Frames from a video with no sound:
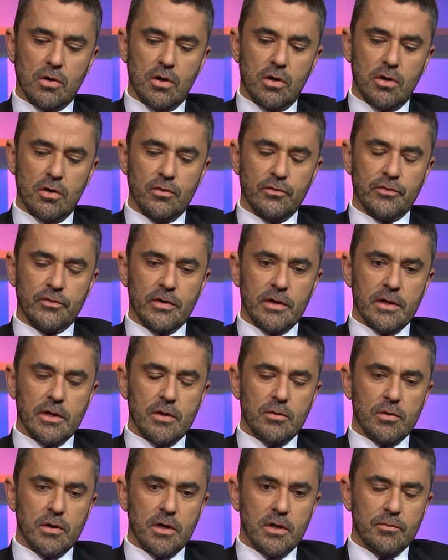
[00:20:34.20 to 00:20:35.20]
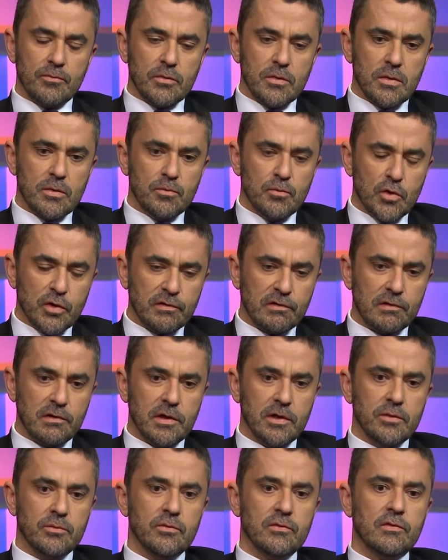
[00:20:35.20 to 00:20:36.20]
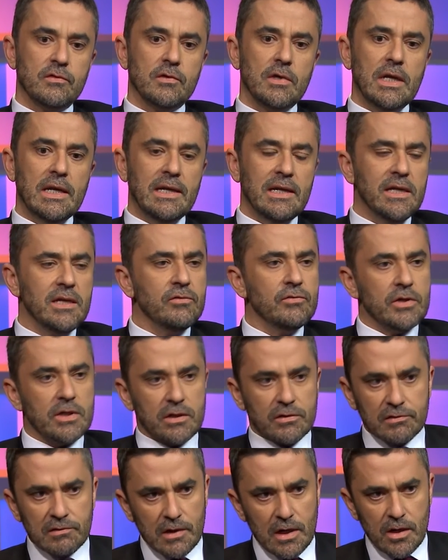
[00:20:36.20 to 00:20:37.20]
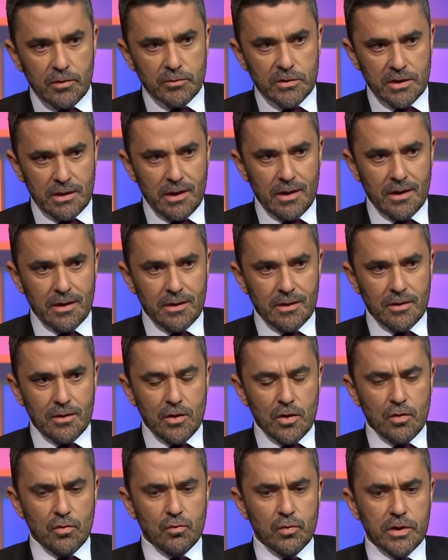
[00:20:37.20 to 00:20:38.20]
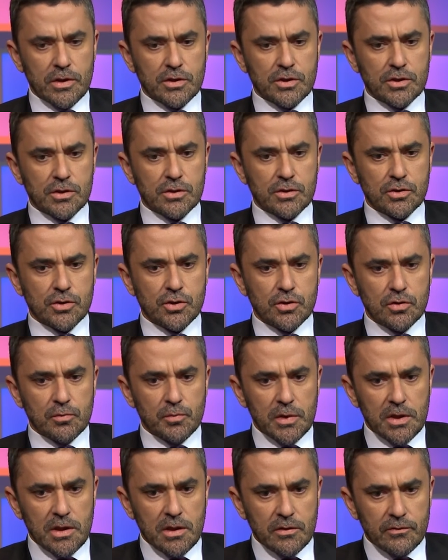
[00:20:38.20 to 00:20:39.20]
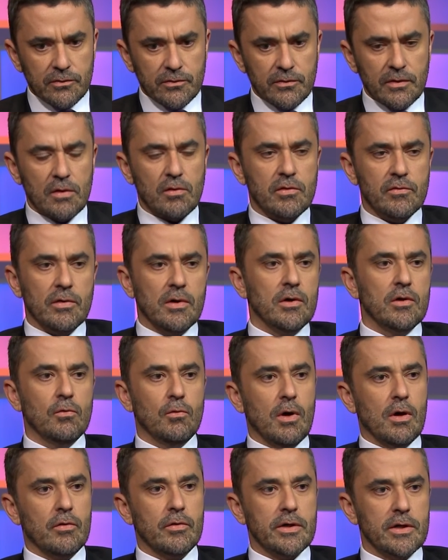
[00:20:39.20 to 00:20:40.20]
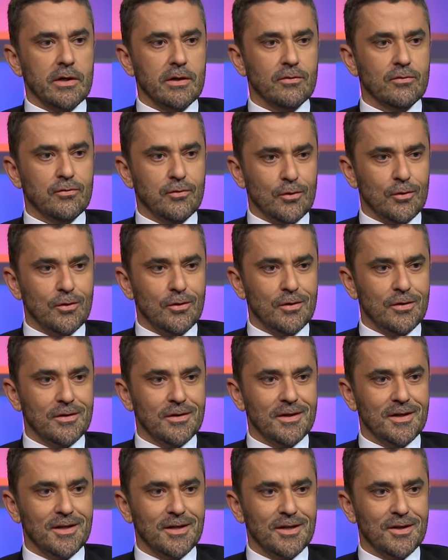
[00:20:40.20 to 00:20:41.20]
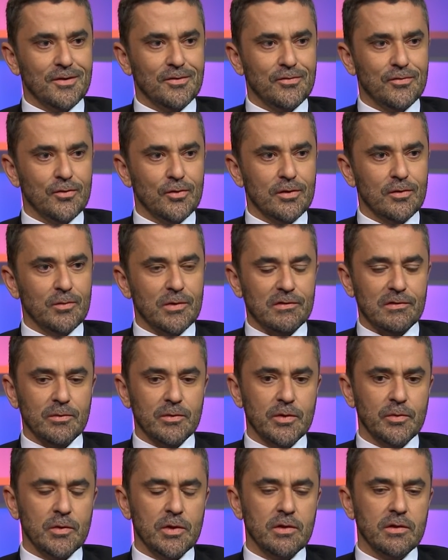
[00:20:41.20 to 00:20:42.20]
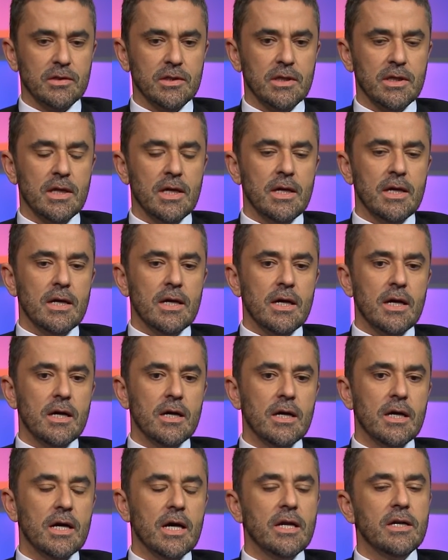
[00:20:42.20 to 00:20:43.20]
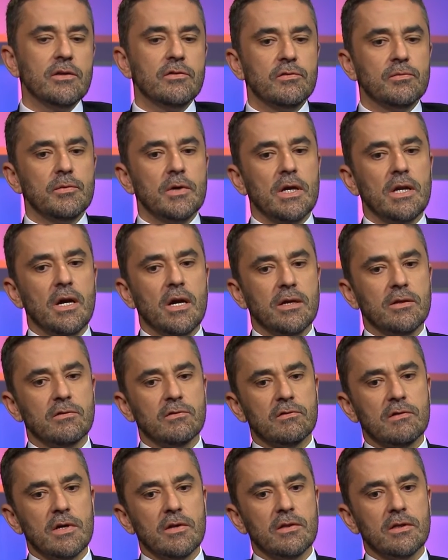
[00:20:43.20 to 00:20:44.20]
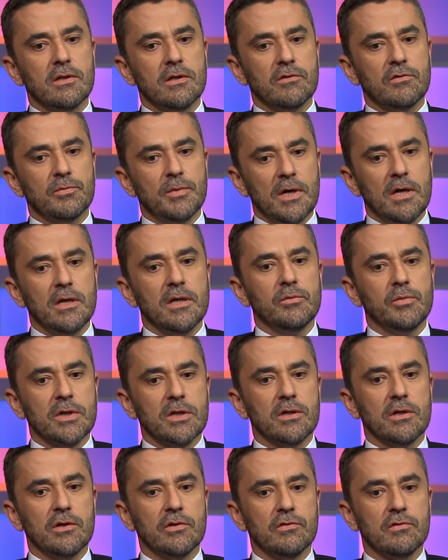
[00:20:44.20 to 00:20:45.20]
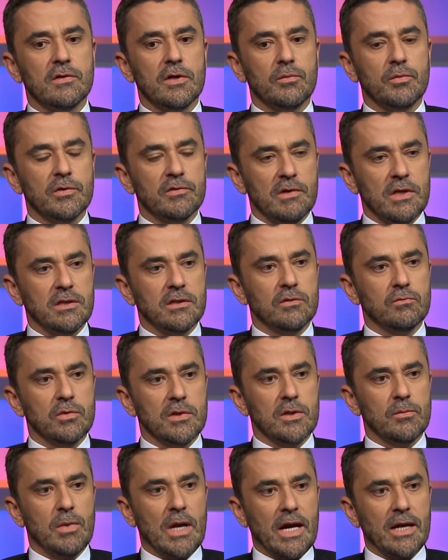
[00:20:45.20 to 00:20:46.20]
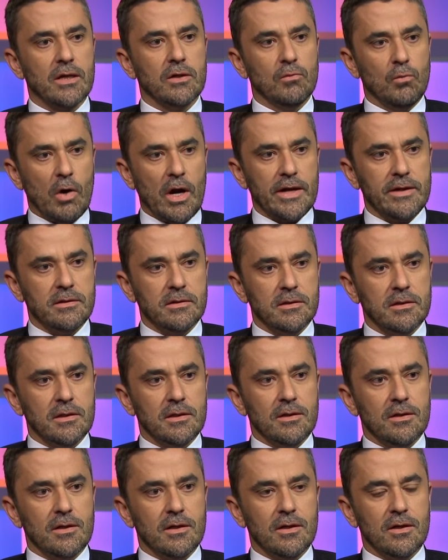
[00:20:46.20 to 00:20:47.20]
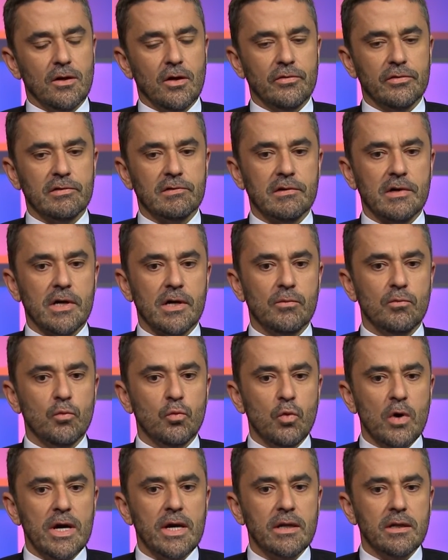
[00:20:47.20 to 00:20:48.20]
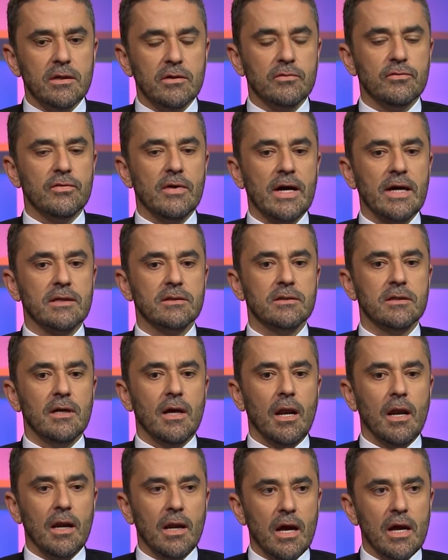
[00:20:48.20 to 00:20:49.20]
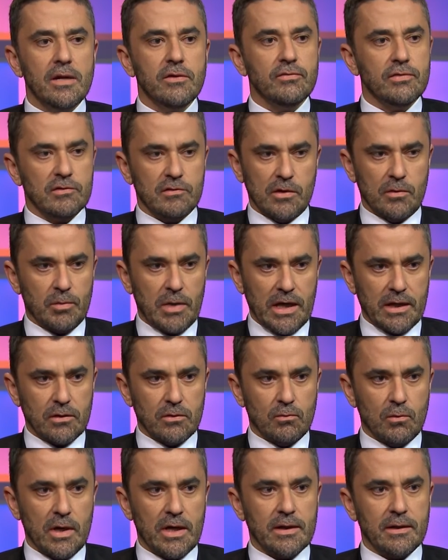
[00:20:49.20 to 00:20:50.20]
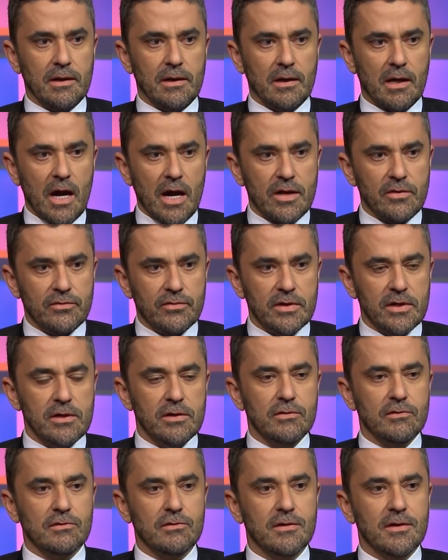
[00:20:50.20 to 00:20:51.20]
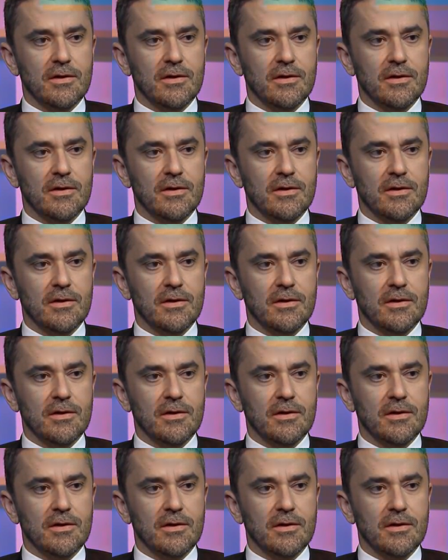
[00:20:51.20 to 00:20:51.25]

of Muslims leaving Islam today, which should be very, very worrying for the Muslim community. And I'd say that it's partly because they're presented with the black and white of Islam, when in fact life is not black and white. Life is